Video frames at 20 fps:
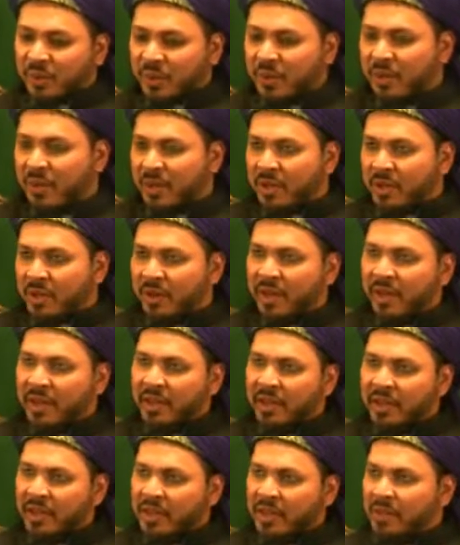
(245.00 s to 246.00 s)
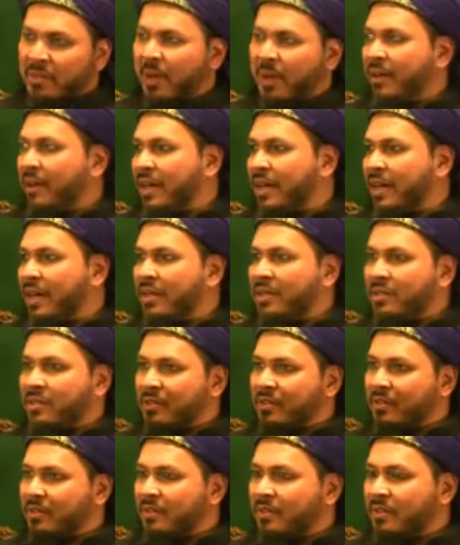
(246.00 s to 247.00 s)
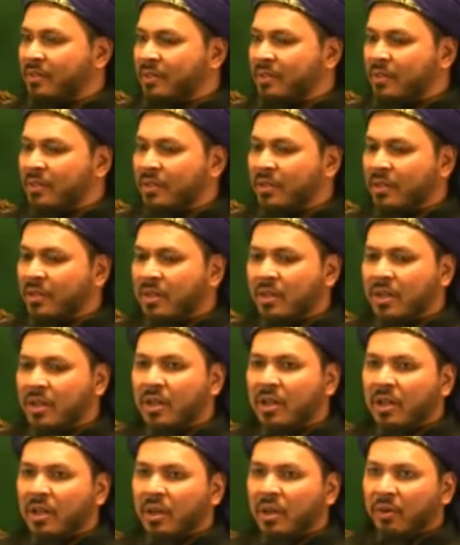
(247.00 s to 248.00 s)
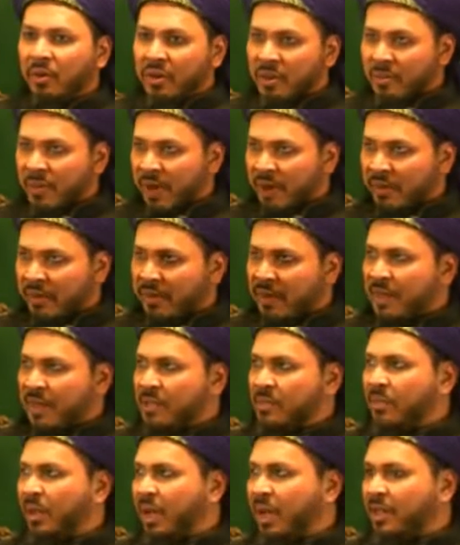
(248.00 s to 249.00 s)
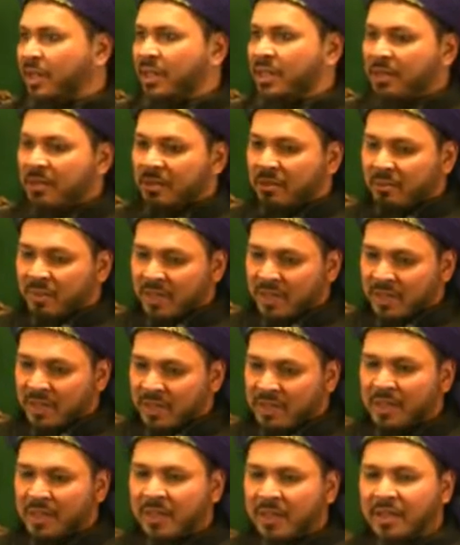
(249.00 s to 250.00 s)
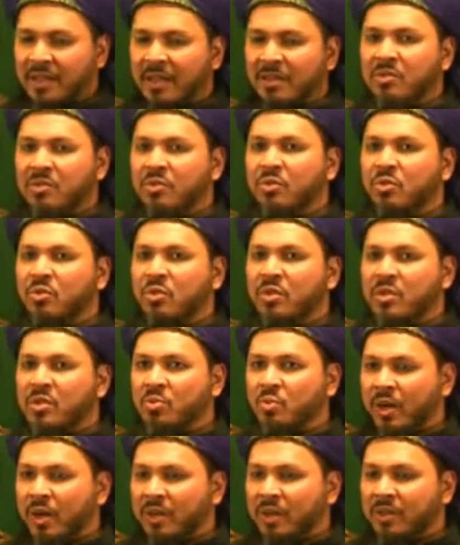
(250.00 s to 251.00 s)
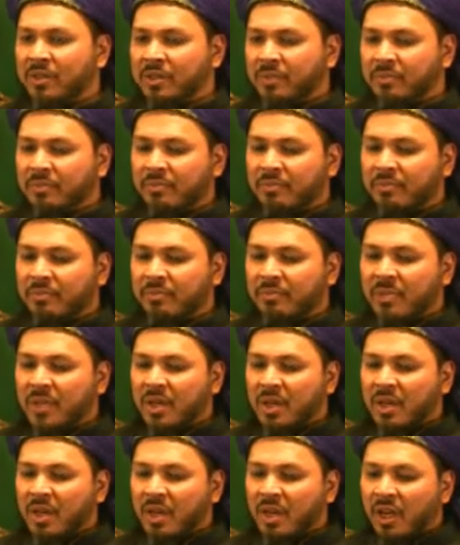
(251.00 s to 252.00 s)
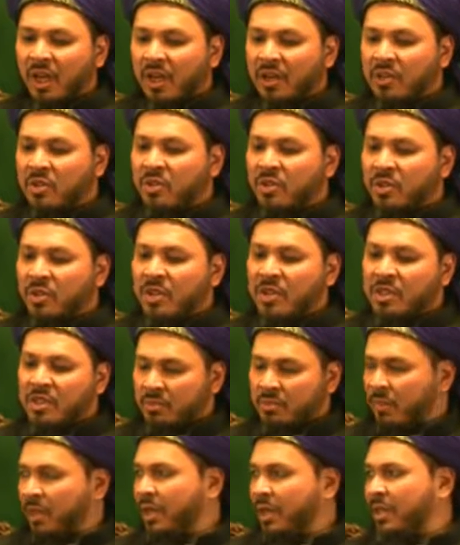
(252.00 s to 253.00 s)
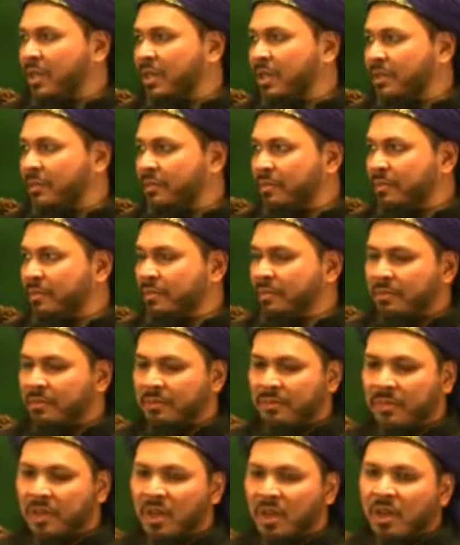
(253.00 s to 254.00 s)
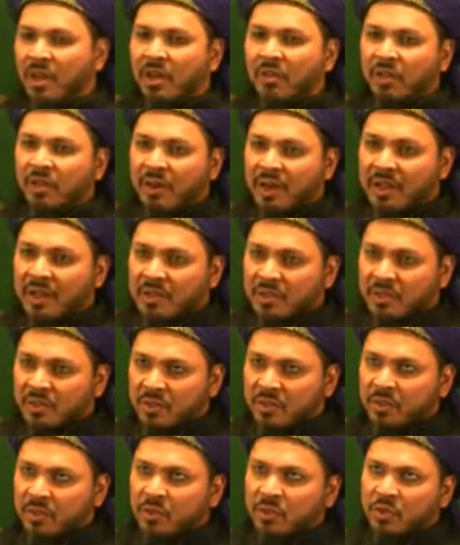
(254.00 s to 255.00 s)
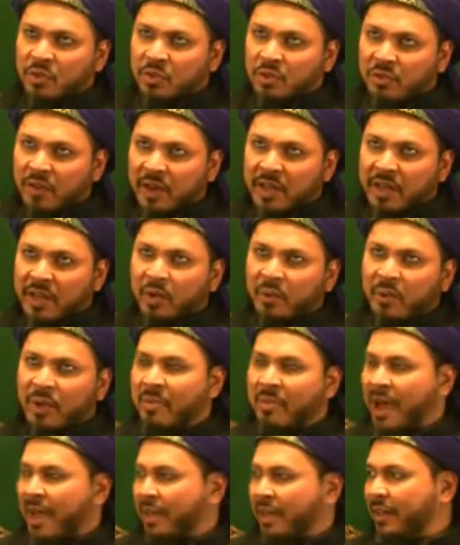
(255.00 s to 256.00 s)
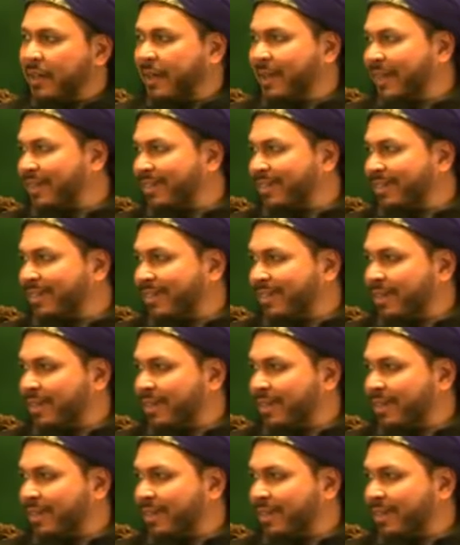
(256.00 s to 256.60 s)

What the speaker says: We were created in the paradise, with the paradise body, but He has sent down to this world, into this body, for us to find our way back again.